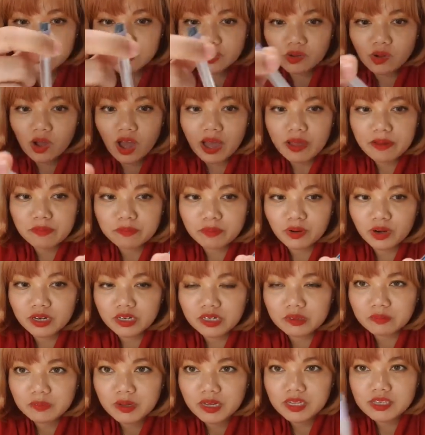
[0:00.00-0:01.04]
So I mark
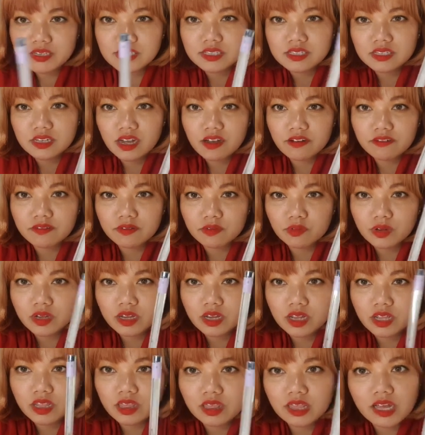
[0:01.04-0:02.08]
my stuff
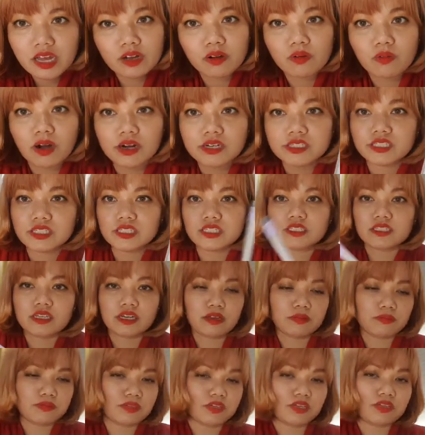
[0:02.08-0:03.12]
with like washi
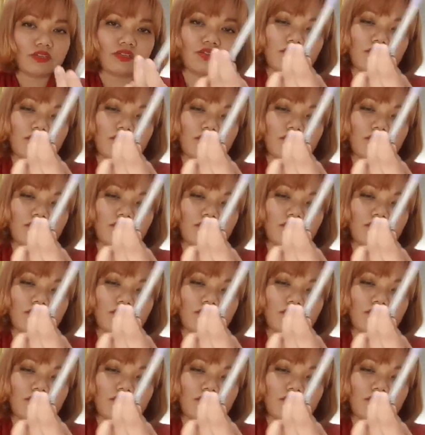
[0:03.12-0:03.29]
tapes.